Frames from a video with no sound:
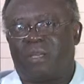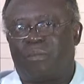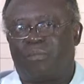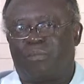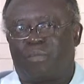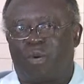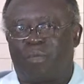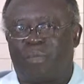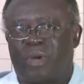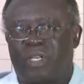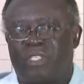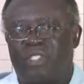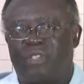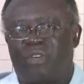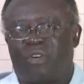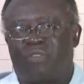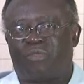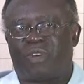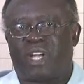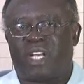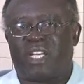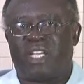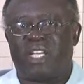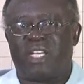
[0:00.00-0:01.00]
property of
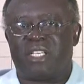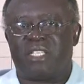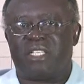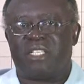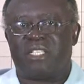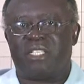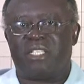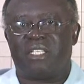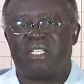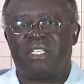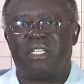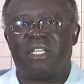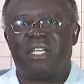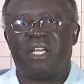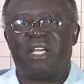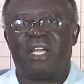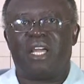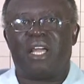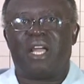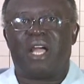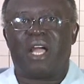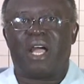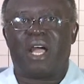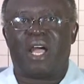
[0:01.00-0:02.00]
identity
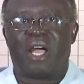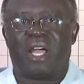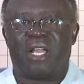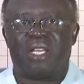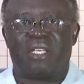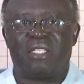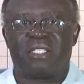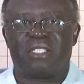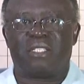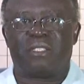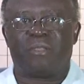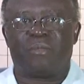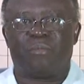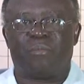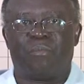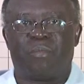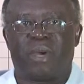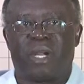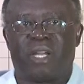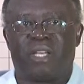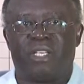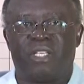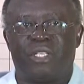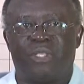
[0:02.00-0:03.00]
and
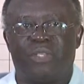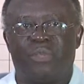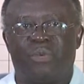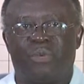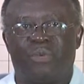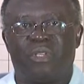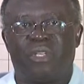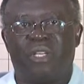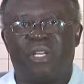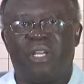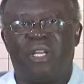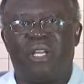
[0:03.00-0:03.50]
magnitude.